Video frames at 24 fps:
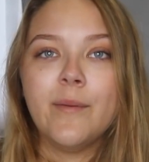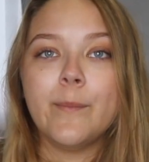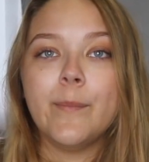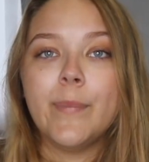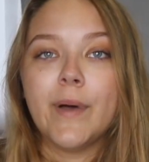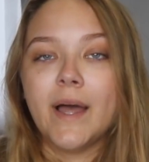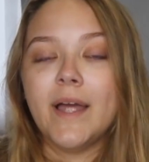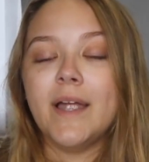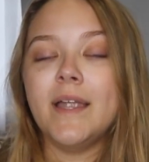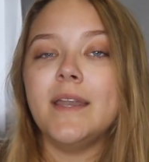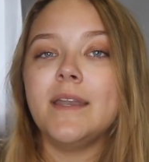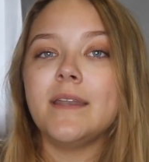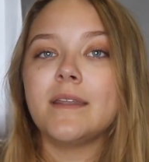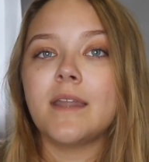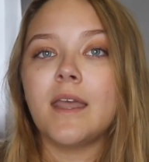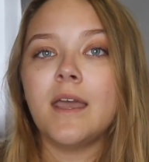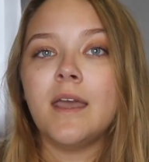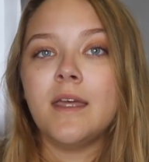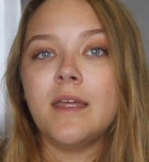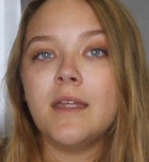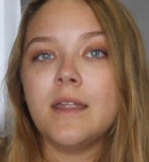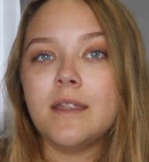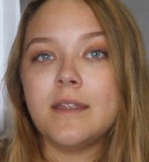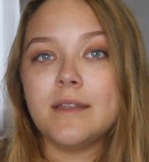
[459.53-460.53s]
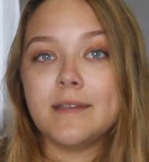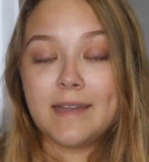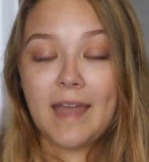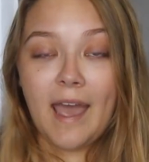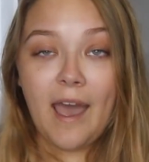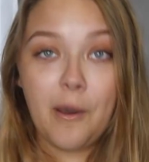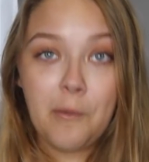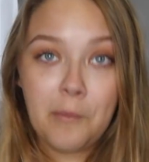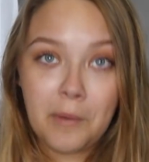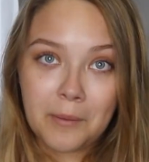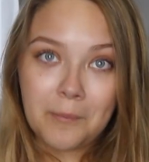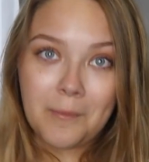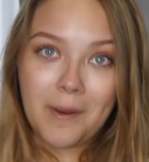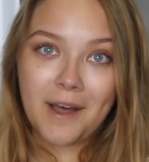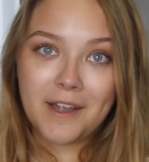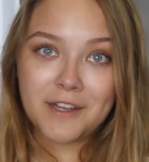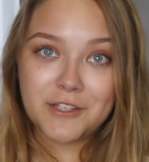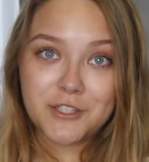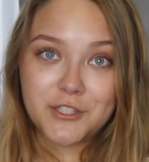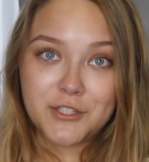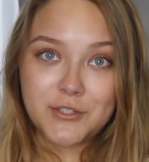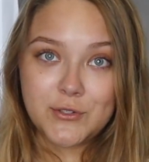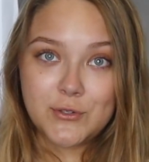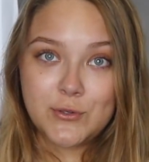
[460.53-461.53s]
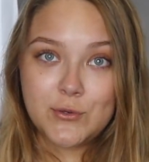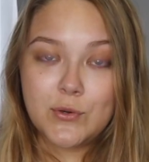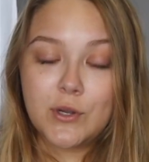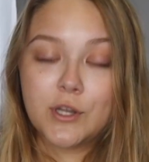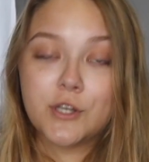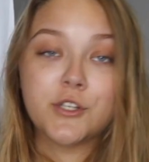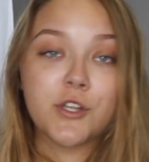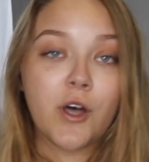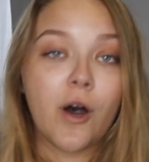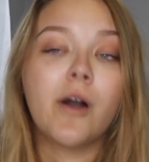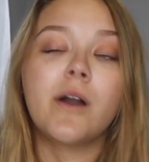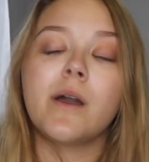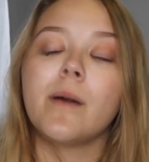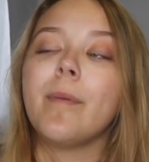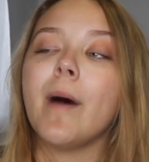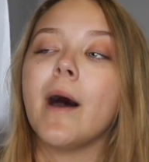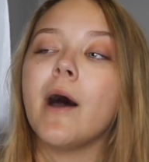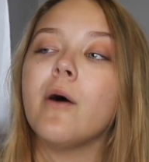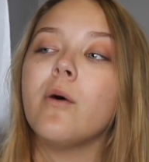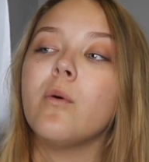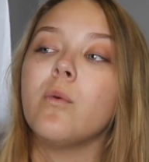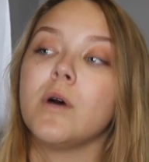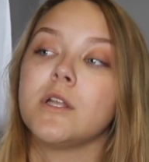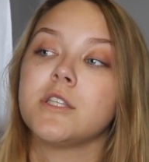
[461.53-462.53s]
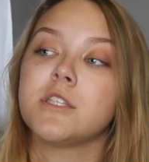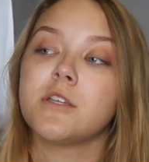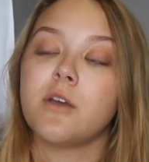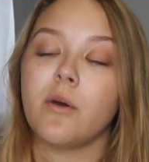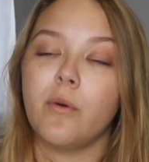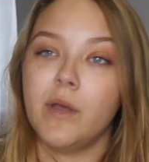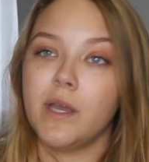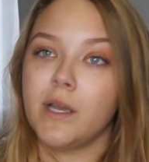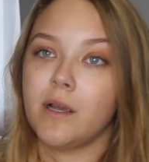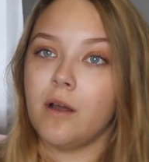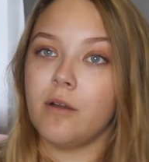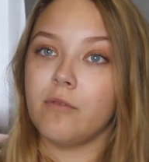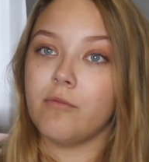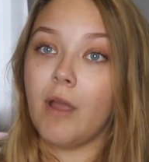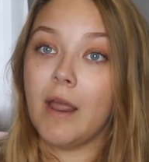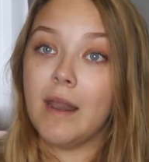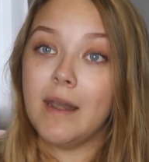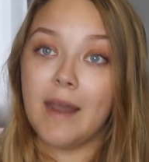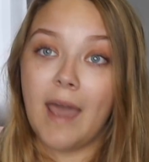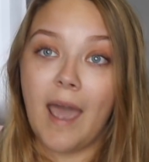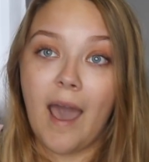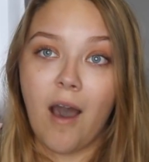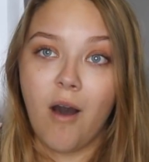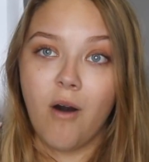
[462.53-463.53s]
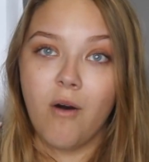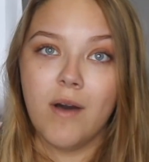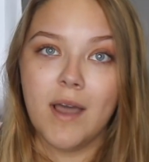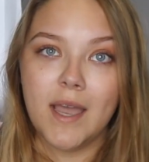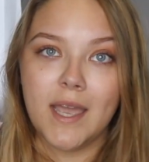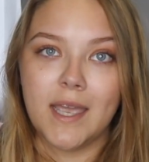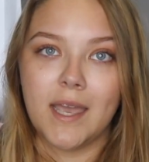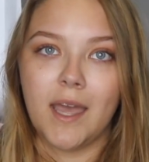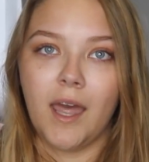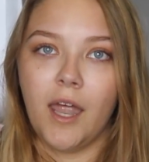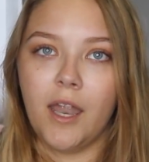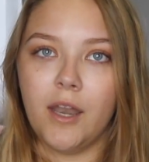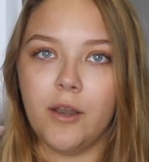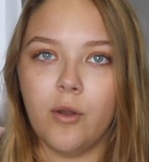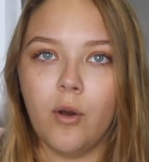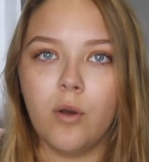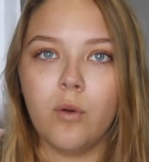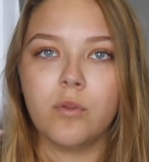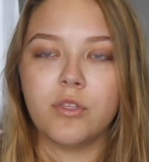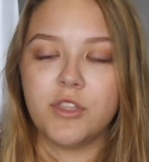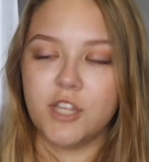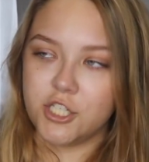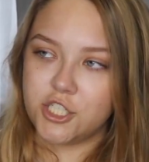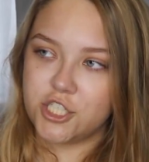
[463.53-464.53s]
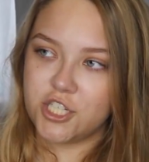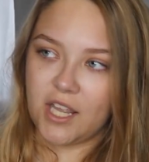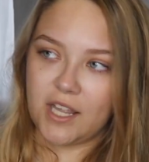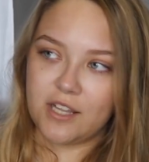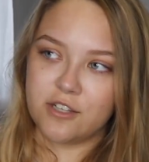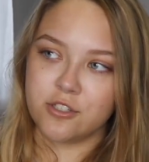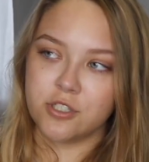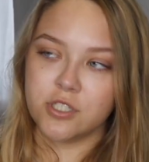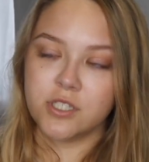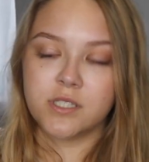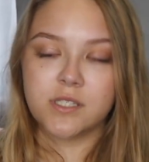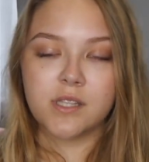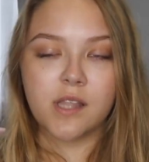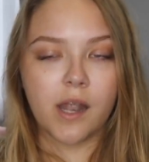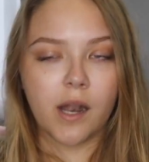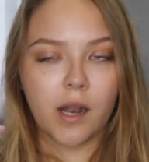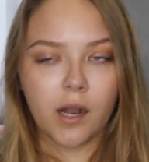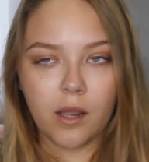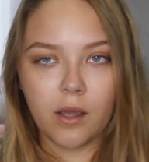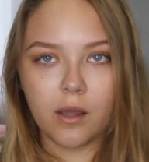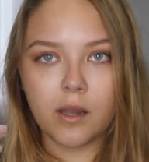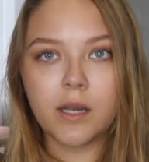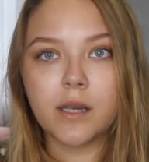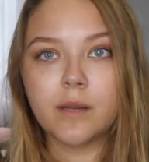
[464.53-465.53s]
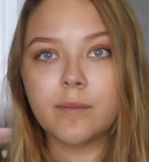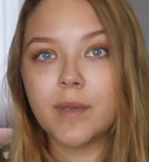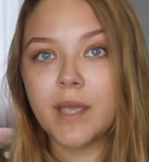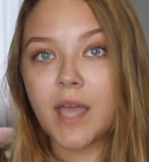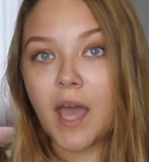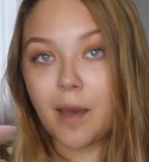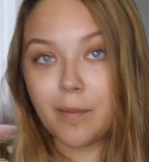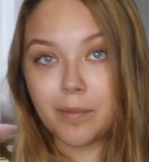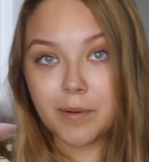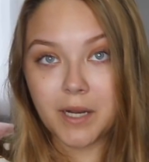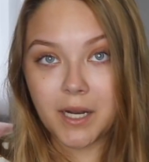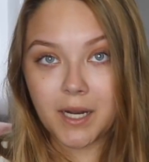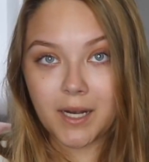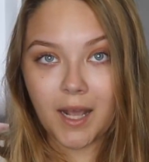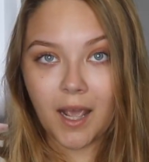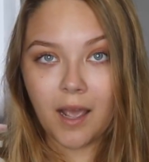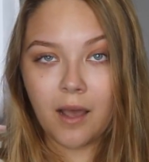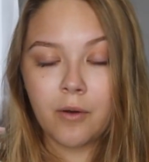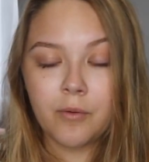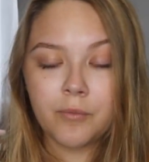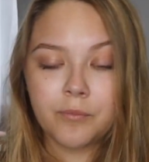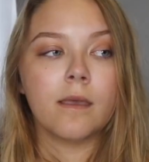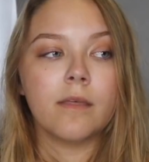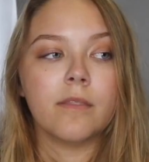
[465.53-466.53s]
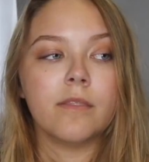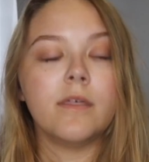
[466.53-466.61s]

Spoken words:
But now I want to talk about what's going on right now and the changes that are going to be happening now.